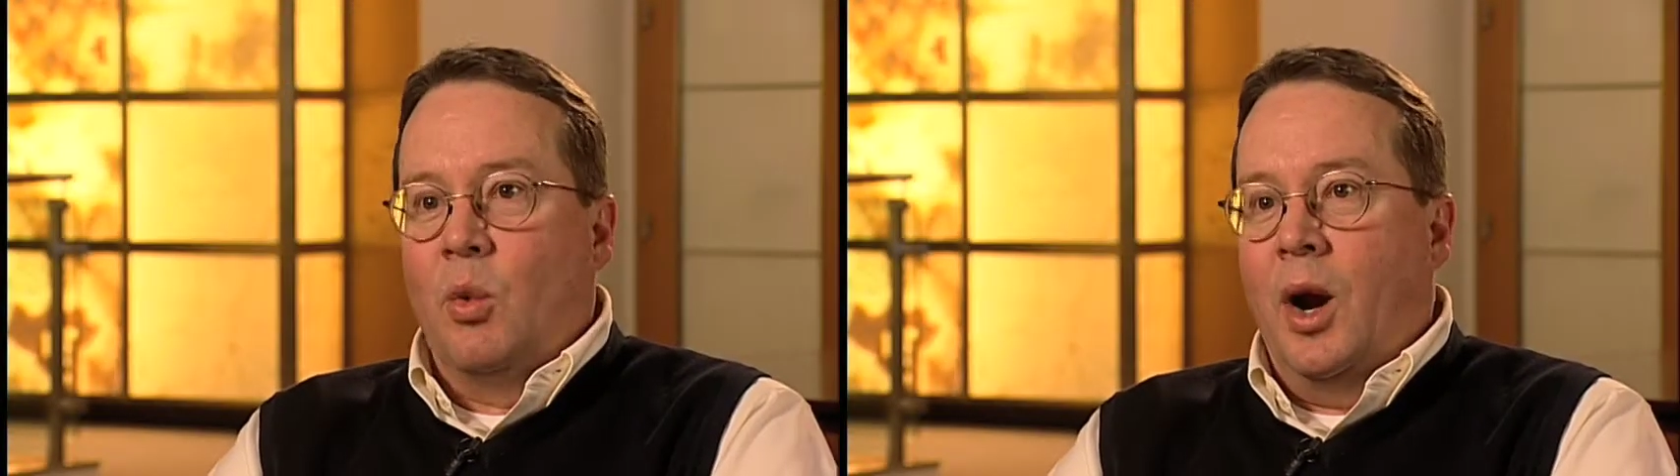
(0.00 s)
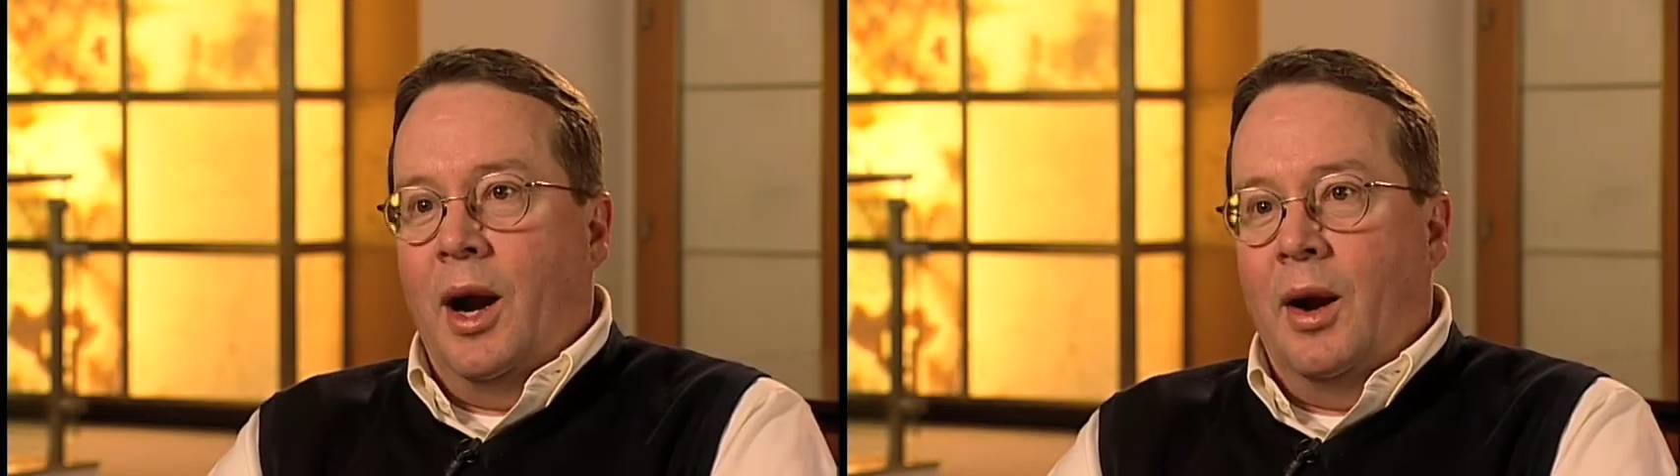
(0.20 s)

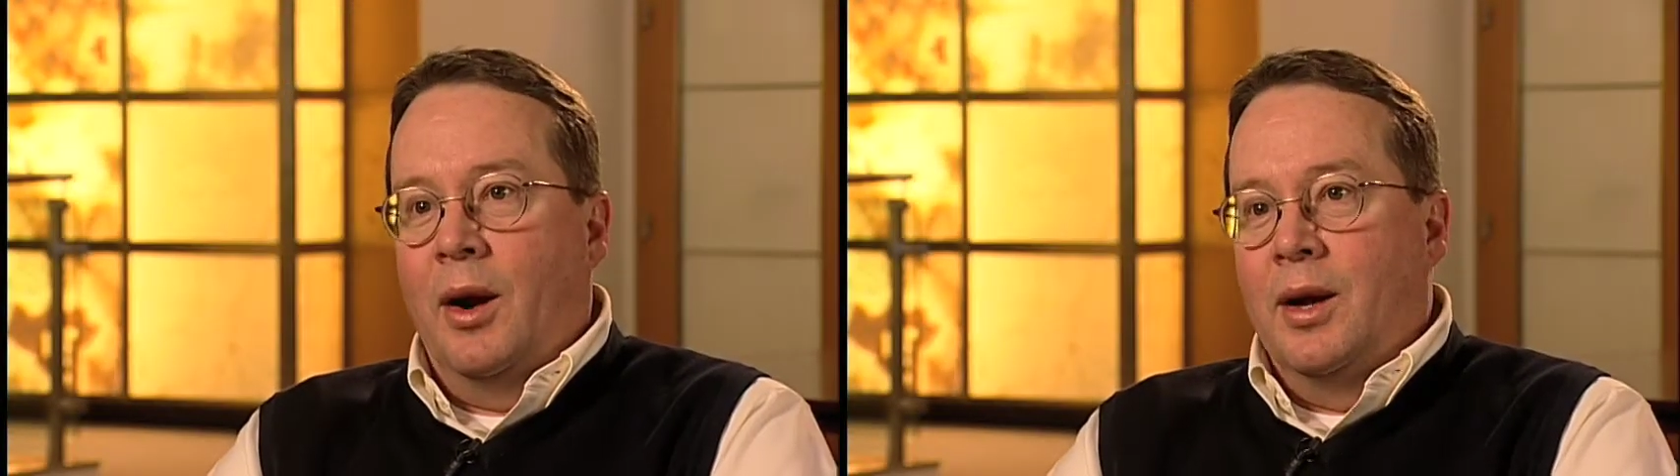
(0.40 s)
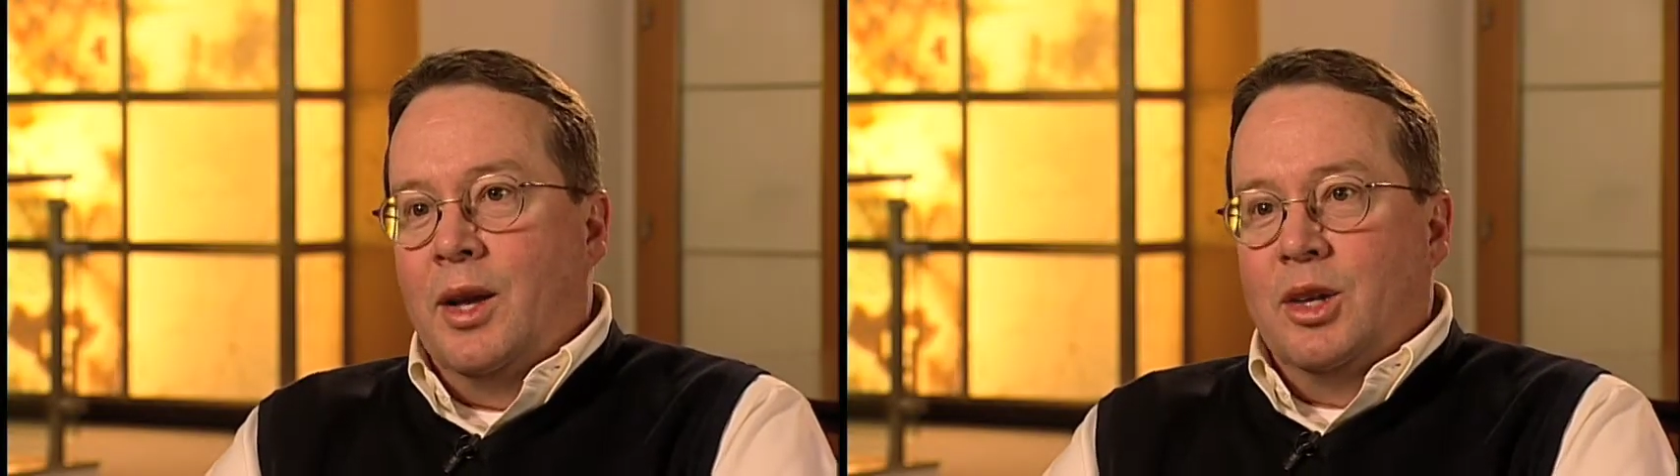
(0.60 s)
where
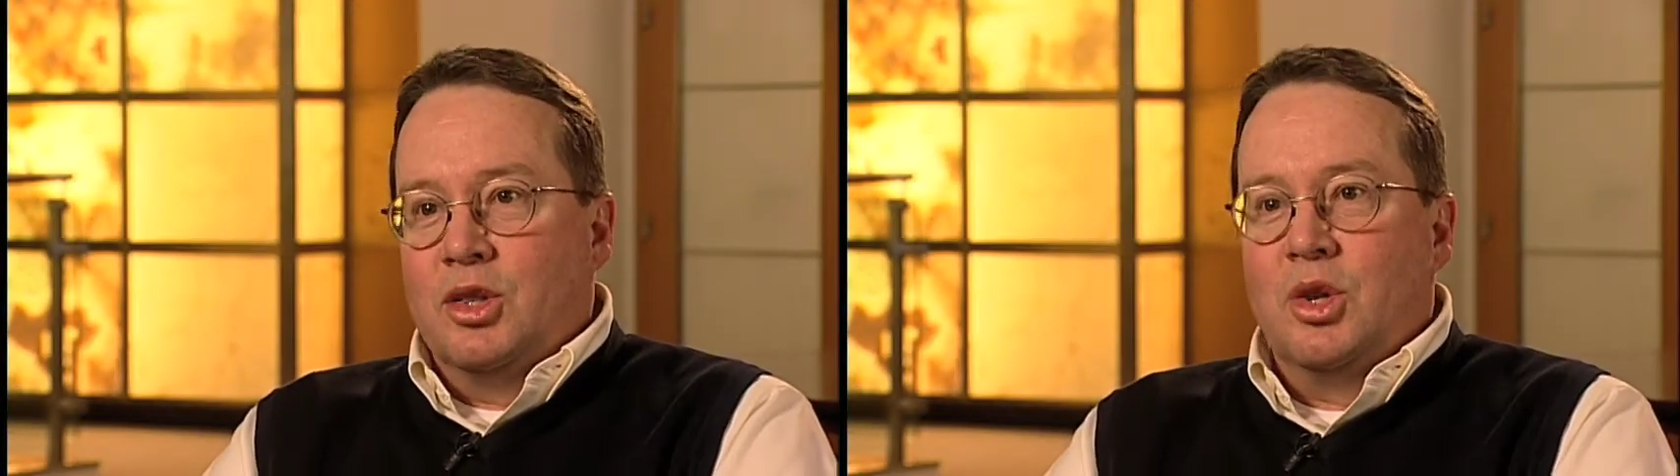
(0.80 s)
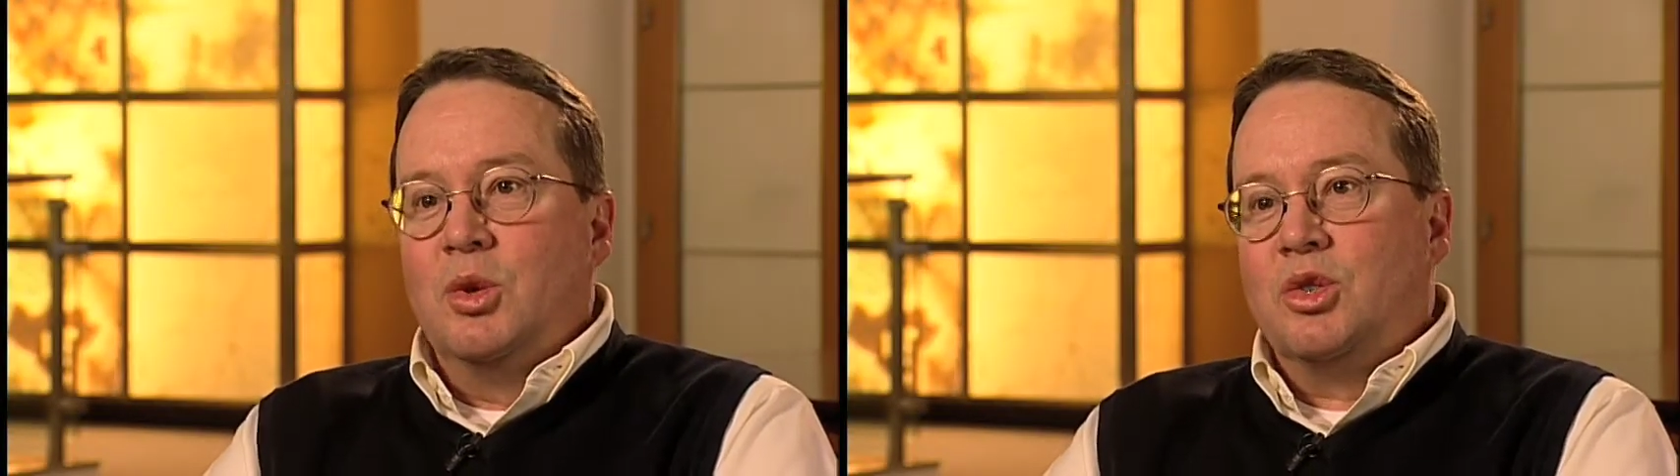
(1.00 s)

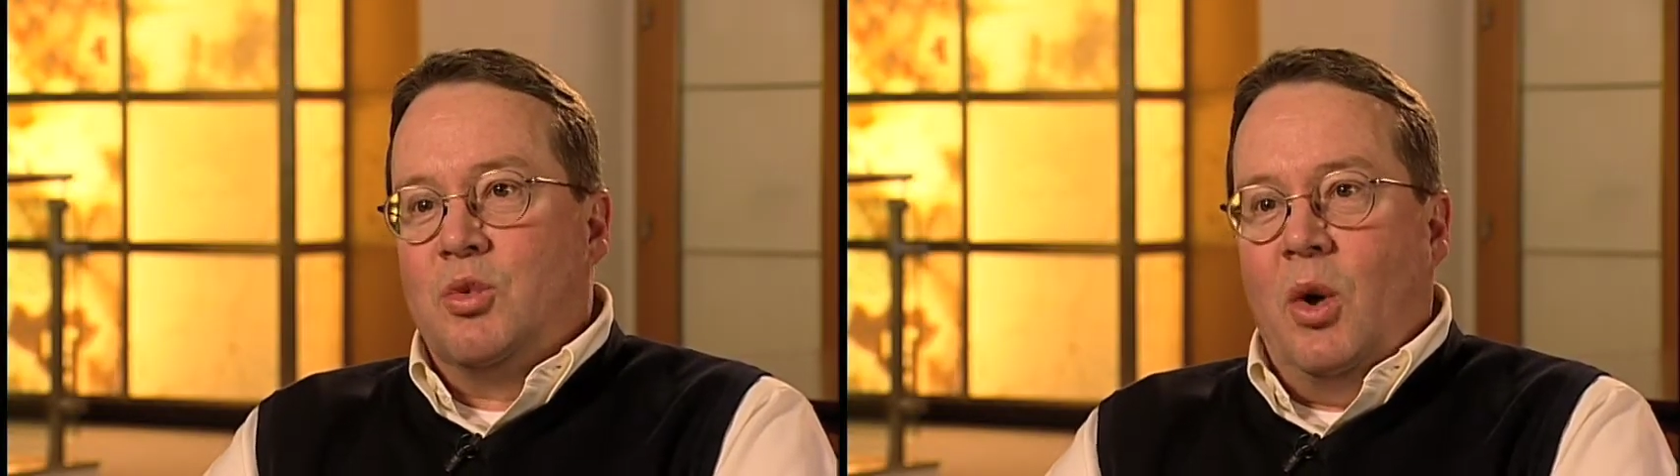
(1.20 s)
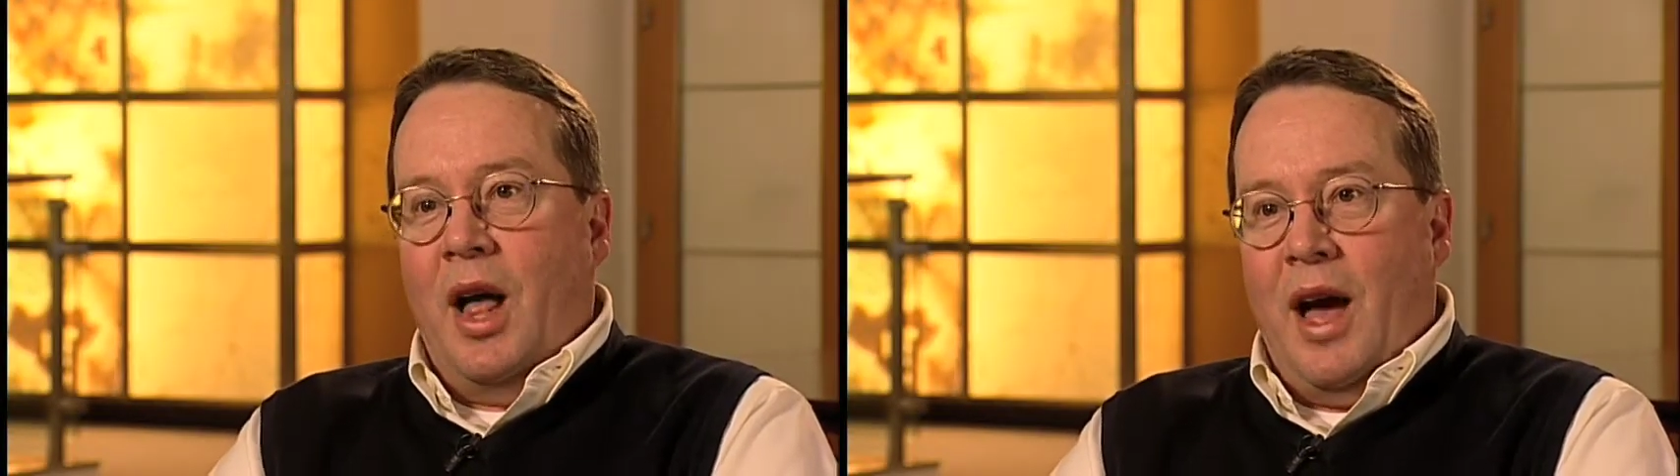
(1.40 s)
students
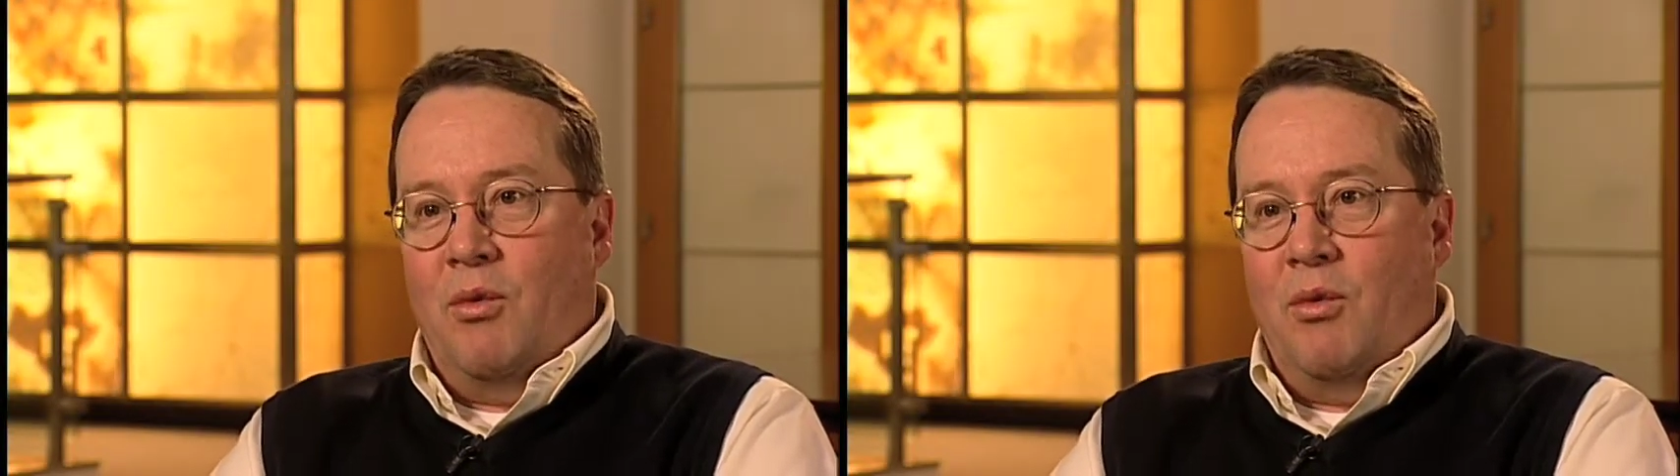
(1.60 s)
will